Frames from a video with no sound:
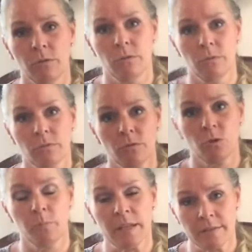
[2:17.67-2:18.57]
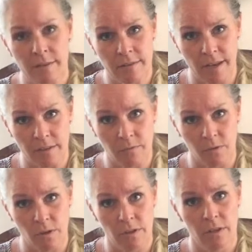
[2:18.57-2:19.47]
you to be
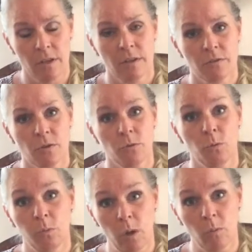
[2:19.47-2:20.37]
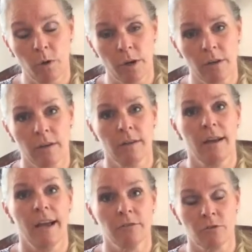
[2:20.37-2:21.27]
successful. So you will work
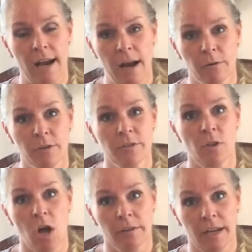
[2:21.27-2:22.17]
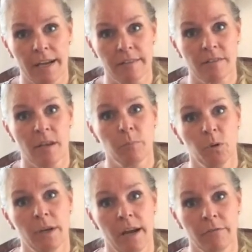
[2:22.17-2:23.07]
extra hours, long nights, and
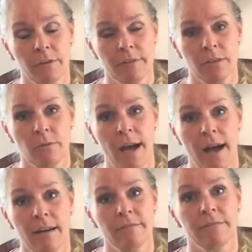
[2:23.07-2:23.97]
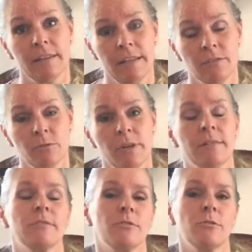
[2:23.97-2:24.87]
put everything you have into
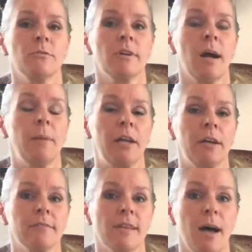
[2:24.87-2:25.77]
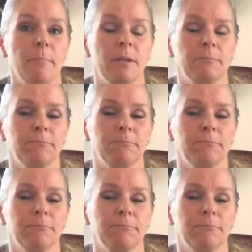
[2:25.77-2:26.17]
it to come out on top.